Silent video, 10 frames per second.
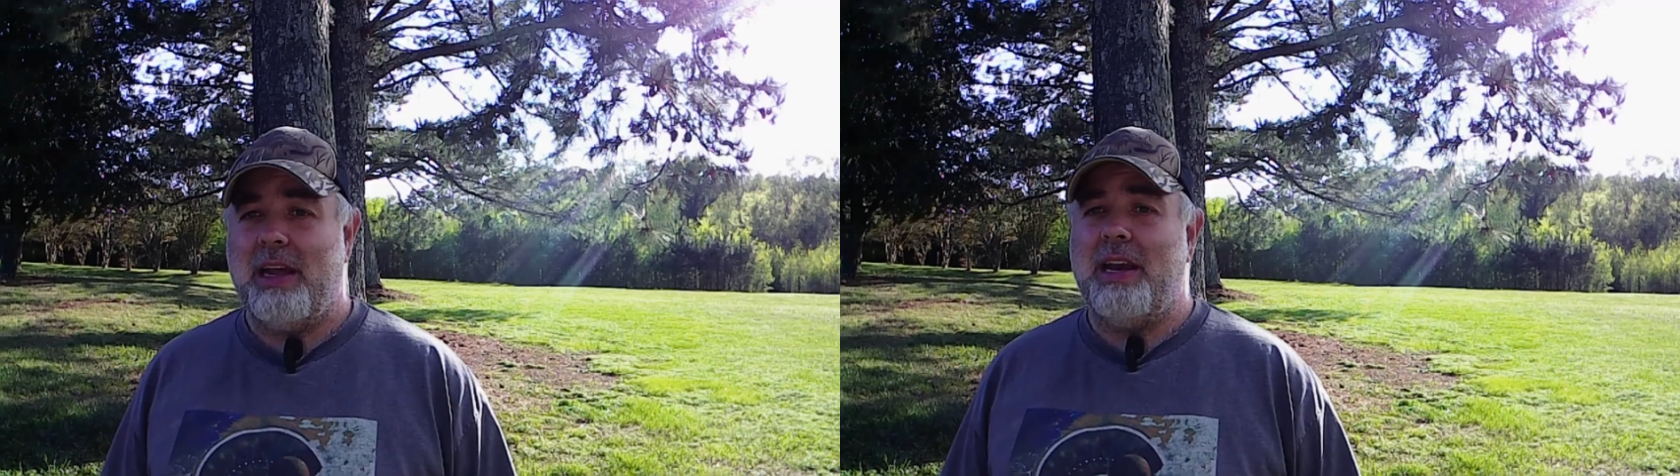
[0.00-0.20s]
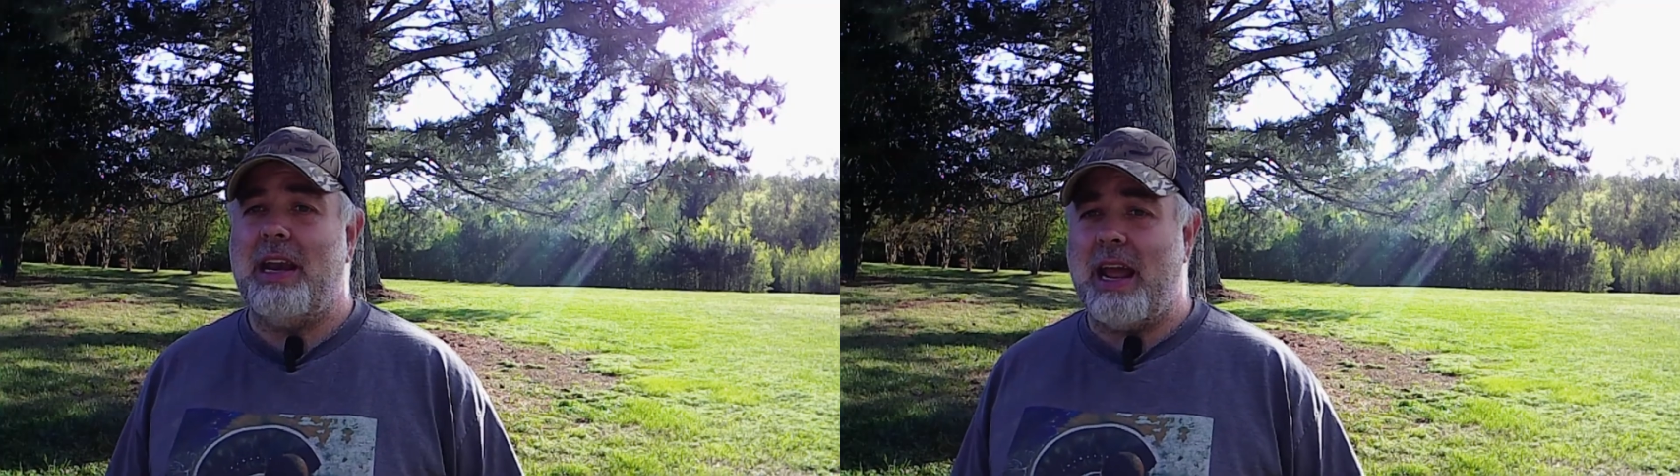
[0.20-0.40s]

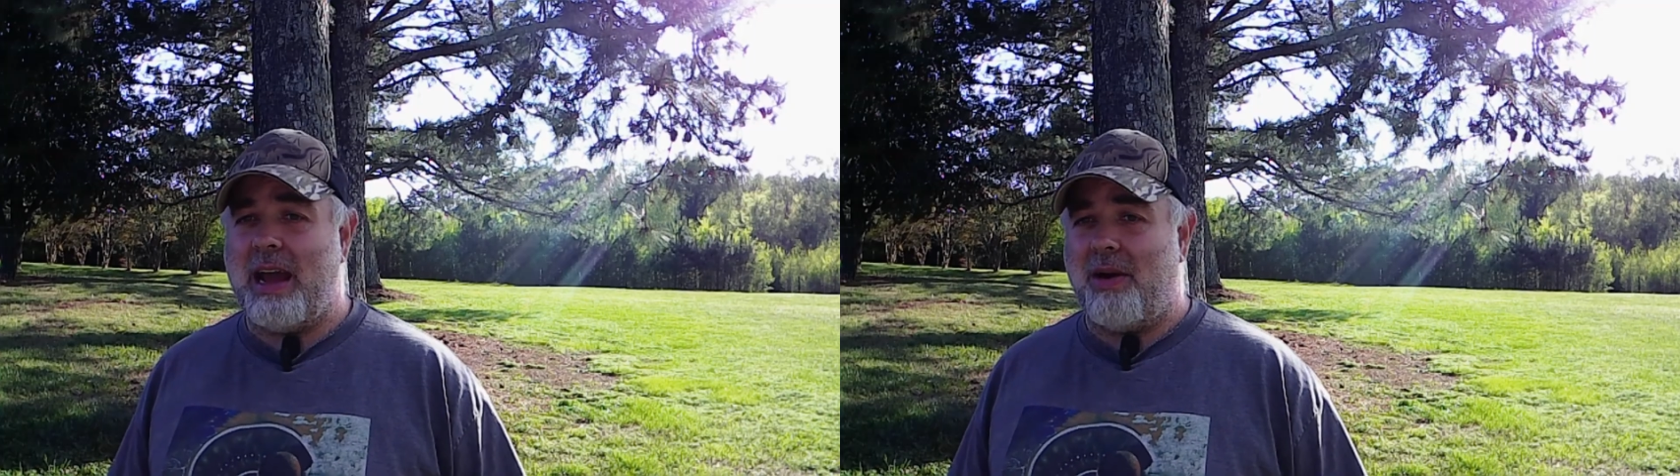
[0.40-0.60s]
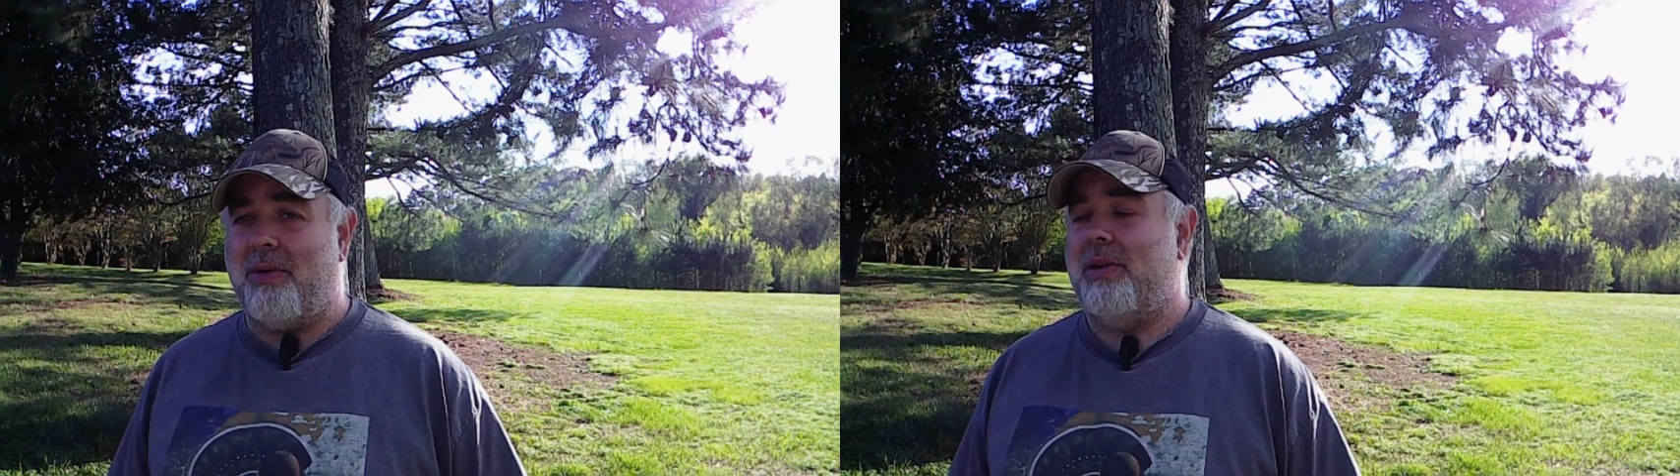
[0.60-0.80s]

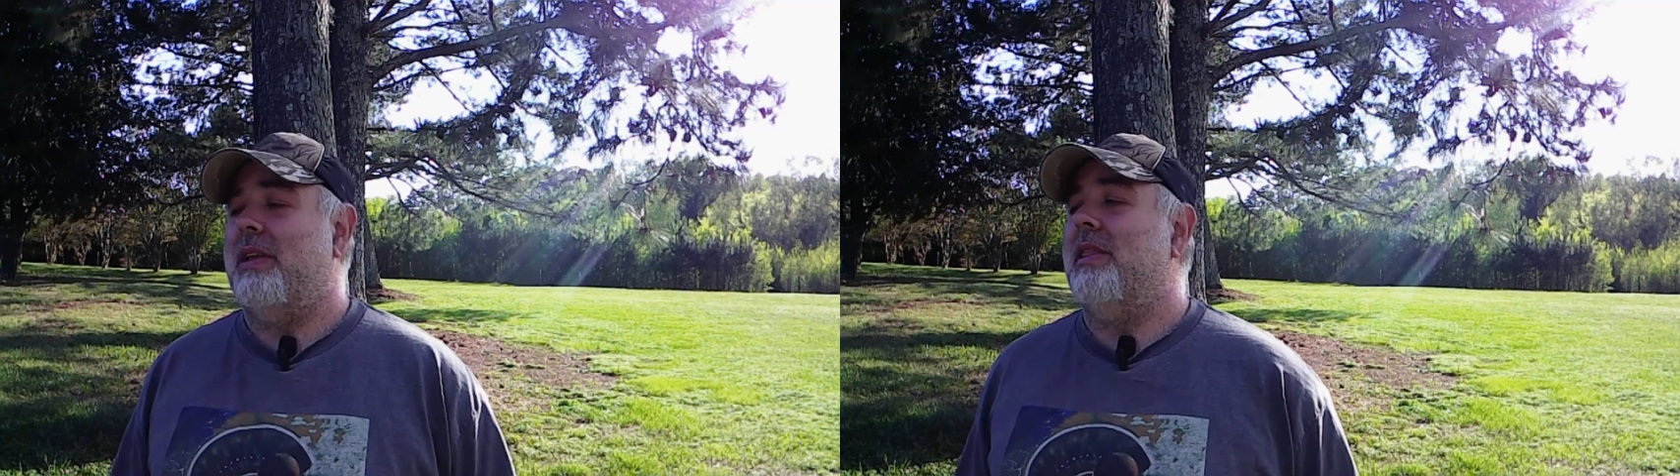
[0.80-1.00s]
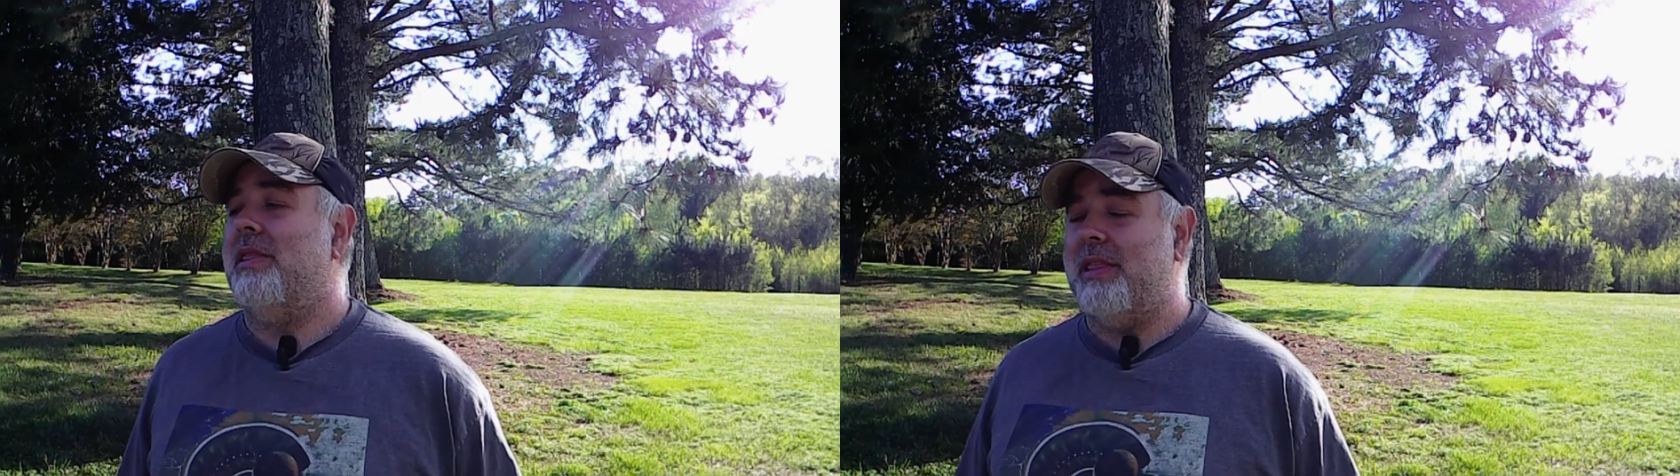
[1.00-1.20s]
Now,
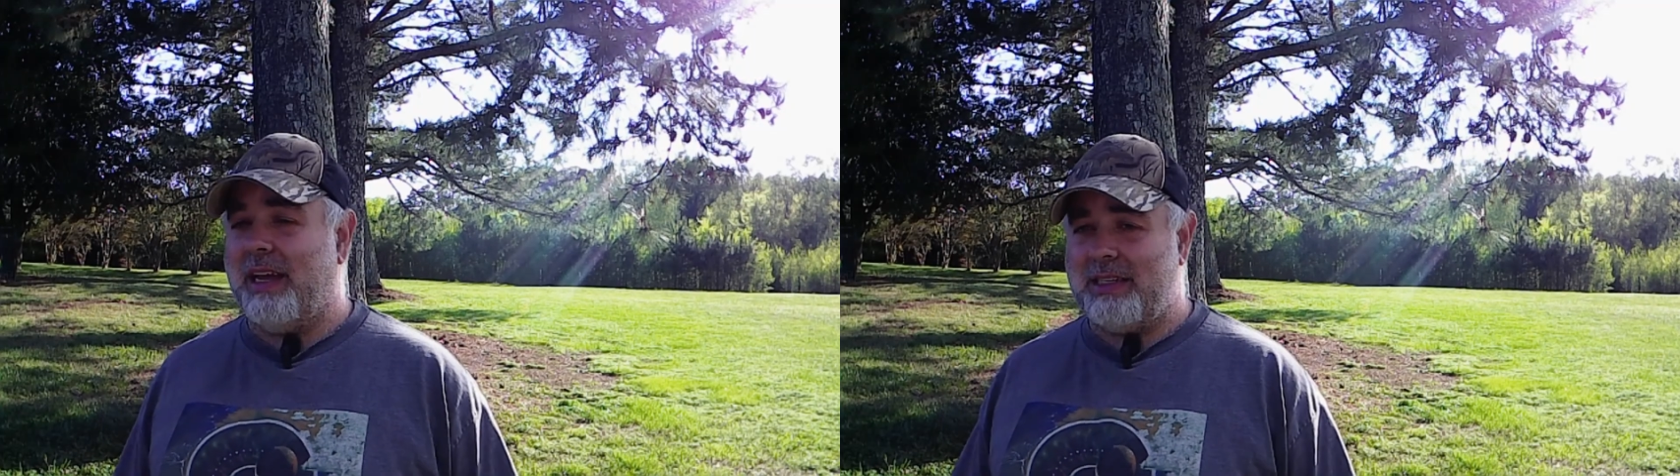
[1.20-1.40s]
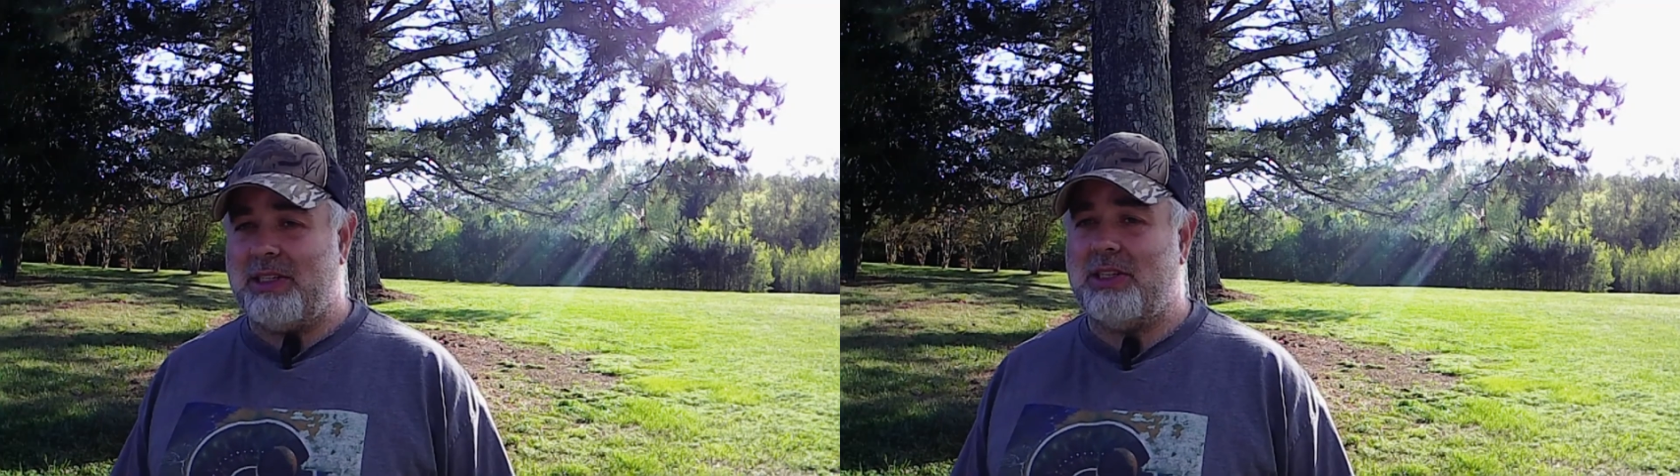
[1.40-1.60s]

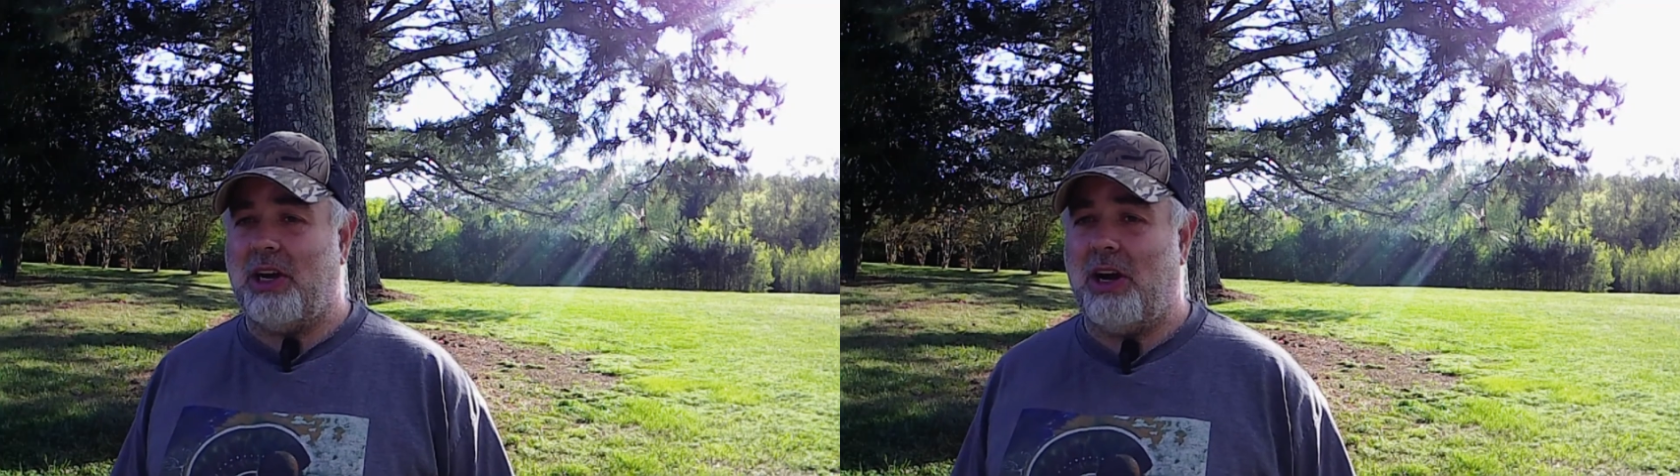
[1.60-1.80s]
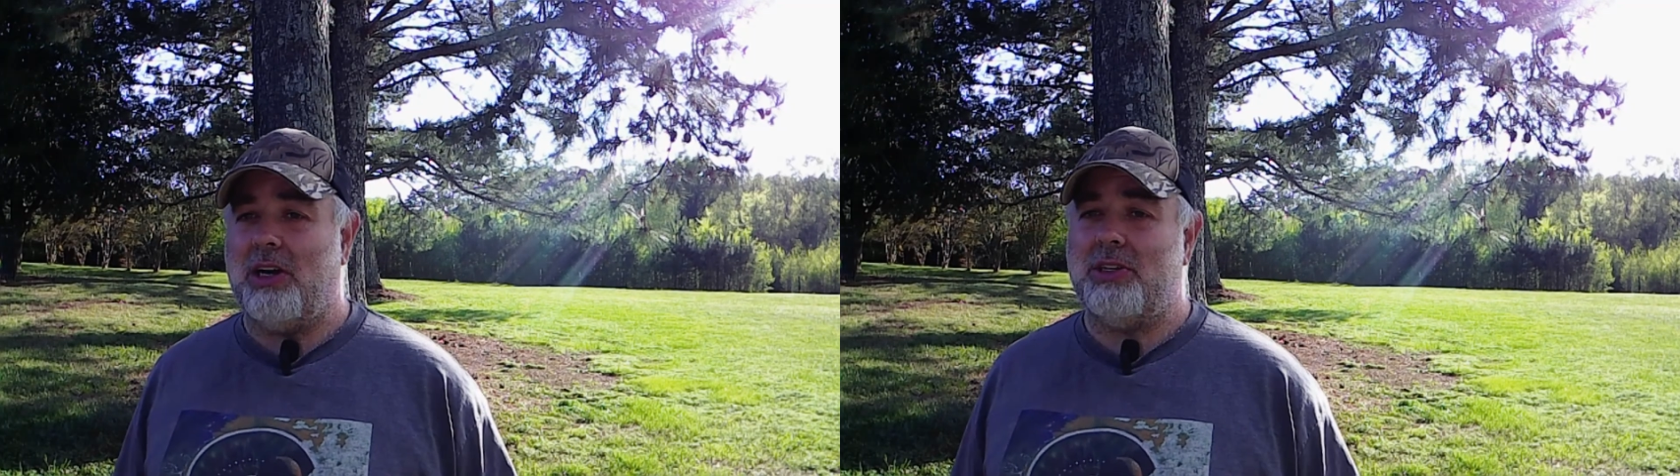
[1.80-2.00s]
let's
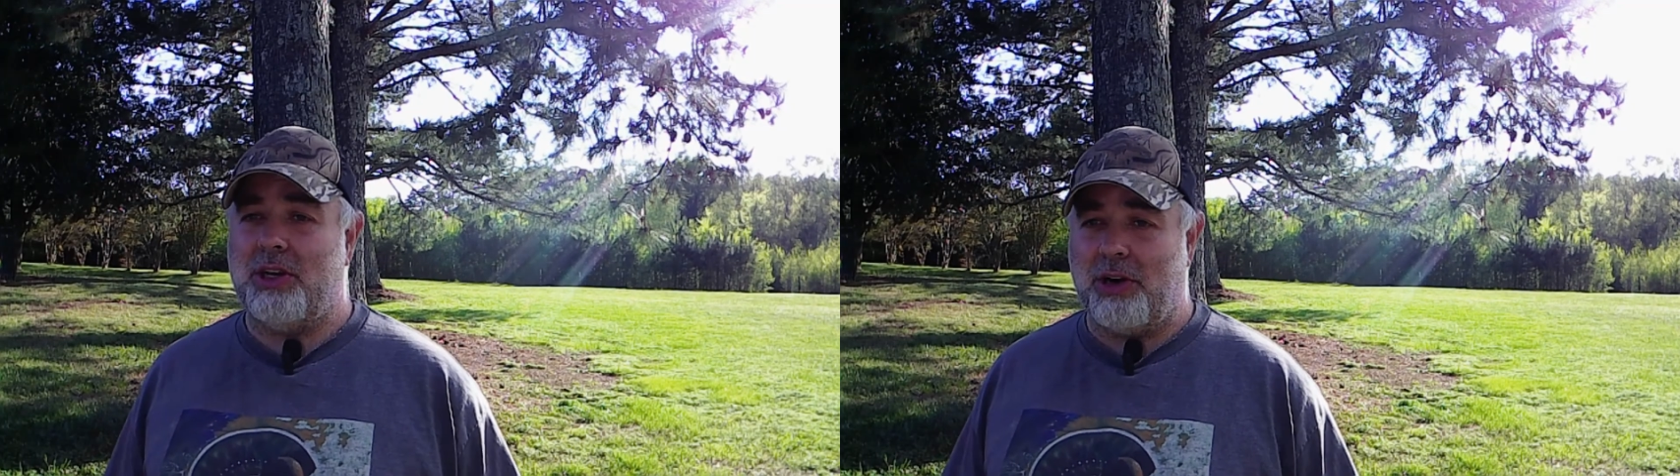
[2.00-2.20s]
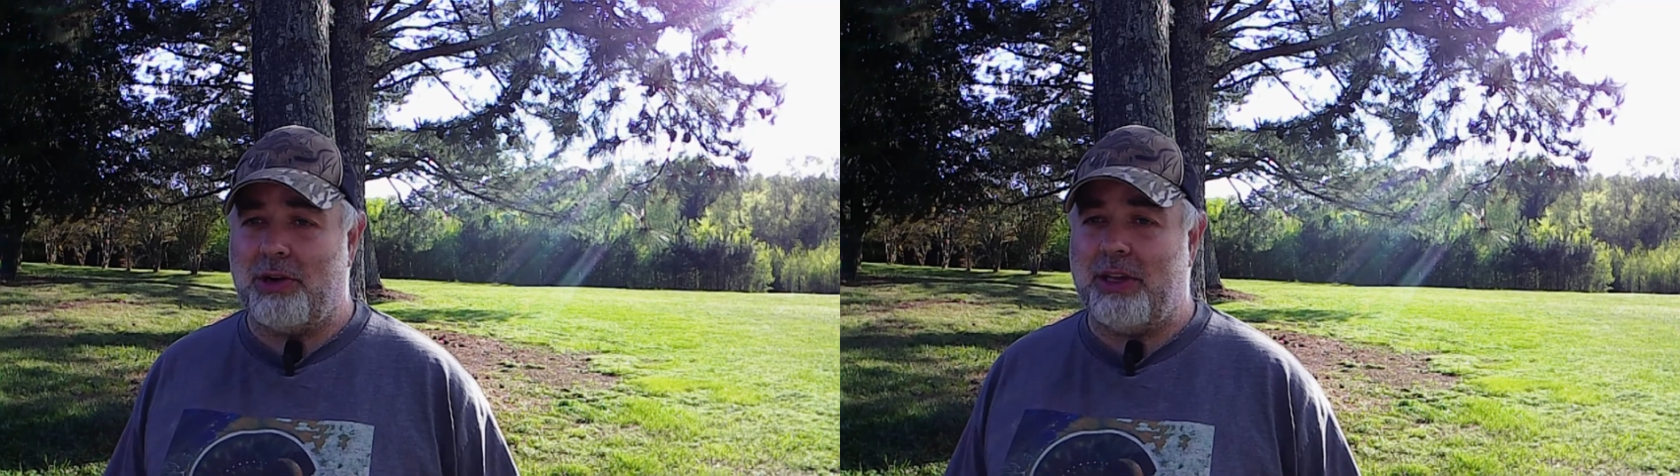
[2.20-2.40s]
talk
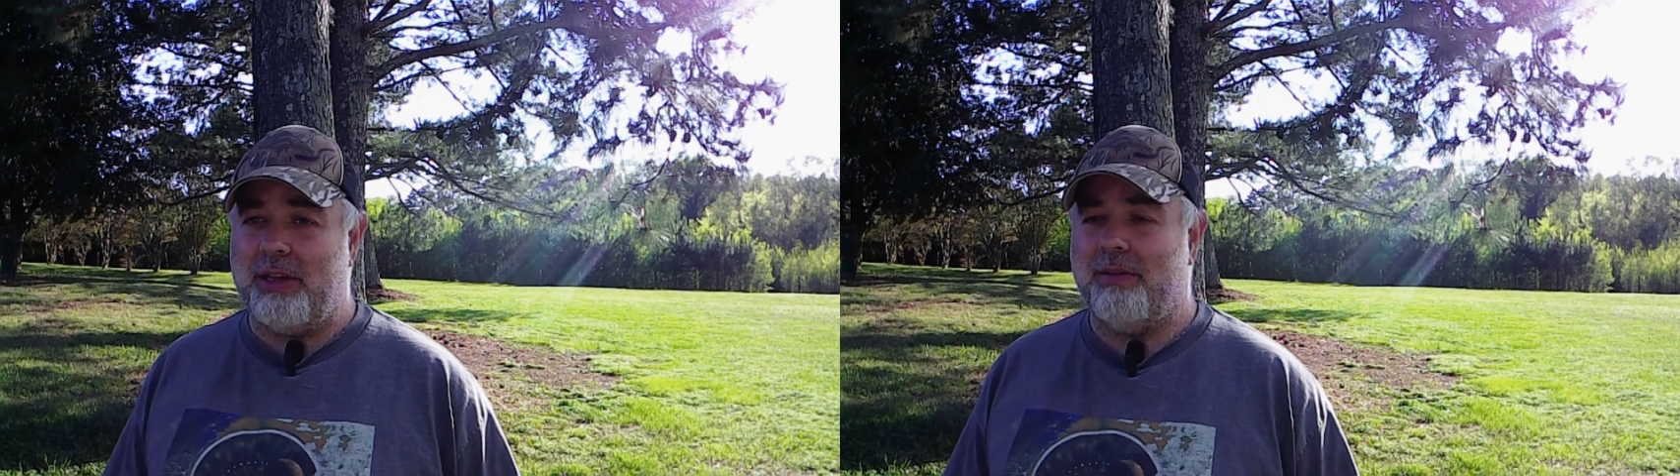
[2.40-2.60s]
turkey,